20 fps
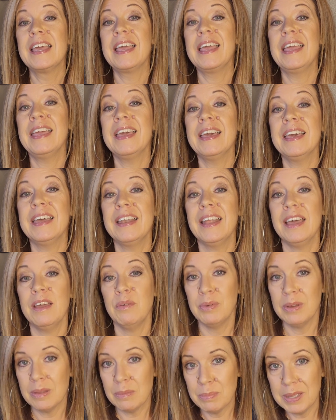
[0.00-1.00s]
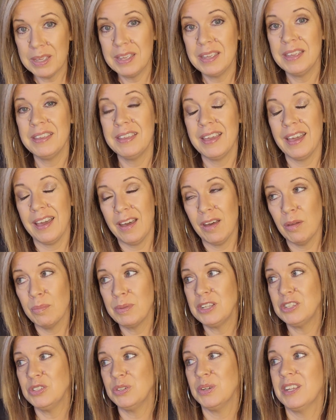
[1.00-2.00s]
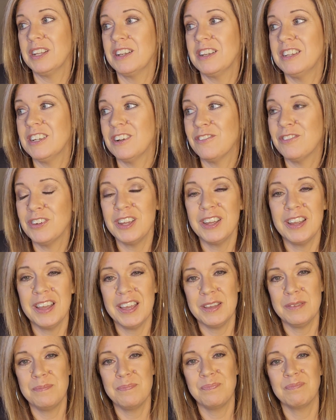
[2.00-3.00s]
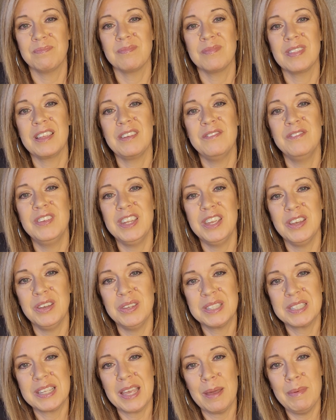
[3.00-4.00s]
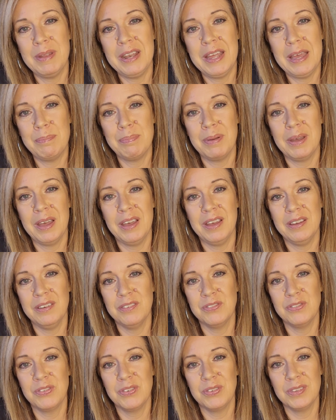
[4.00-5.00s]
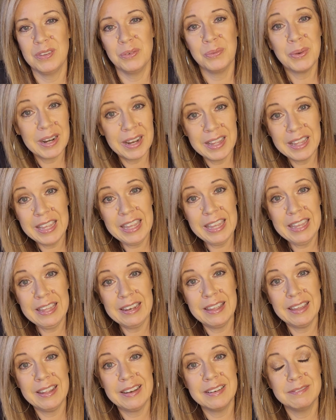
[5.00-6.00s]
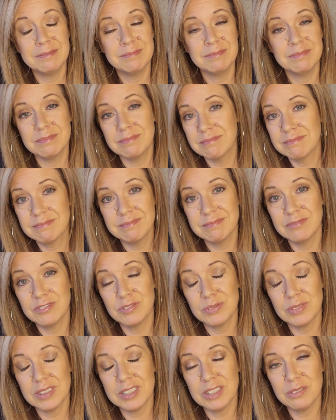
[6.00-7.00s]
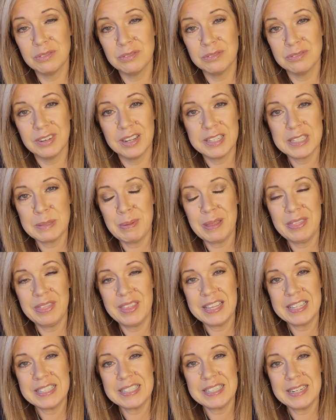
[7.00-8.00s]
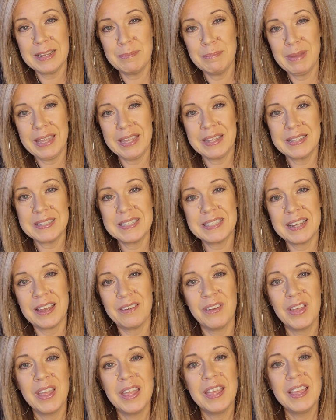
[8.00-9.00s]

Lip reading: and I'll be doing different videos coming up of what I eat and little recipe things that I make and stuff.